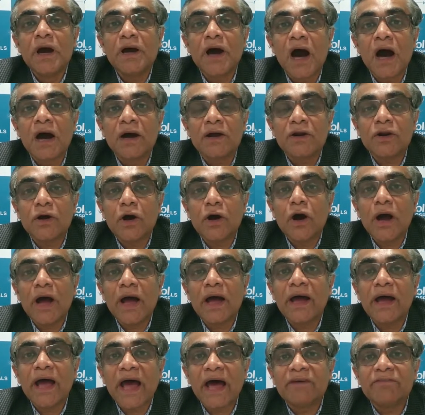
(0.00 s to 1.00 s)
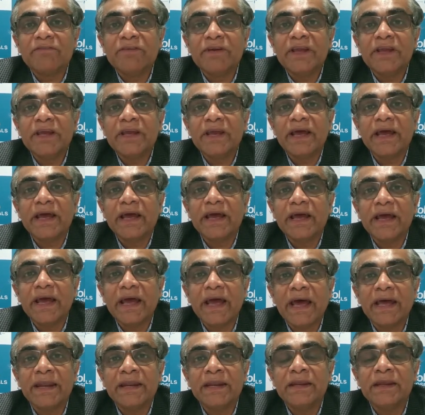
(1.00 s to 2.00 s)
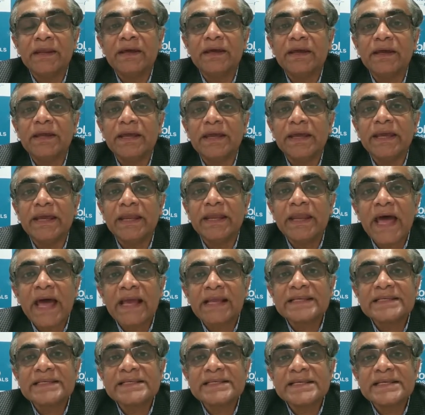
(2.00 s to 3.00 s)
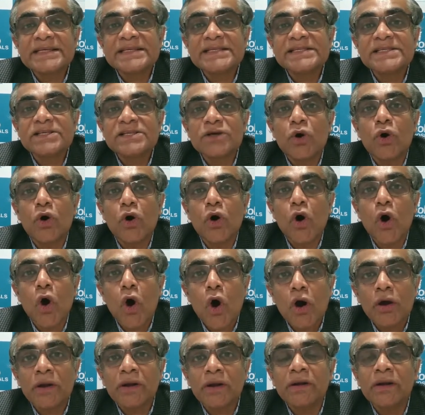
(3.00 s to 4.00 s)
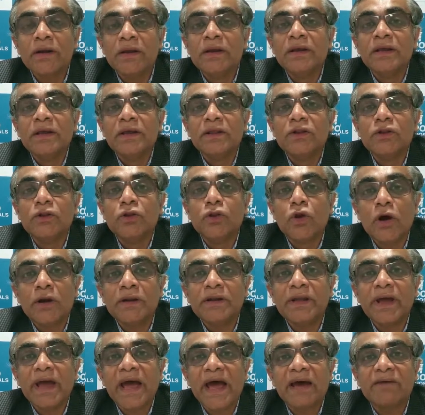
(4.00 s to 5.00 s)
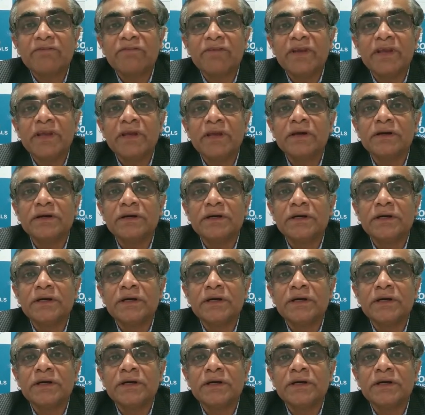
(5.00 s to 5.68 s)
are having an inaccess or not having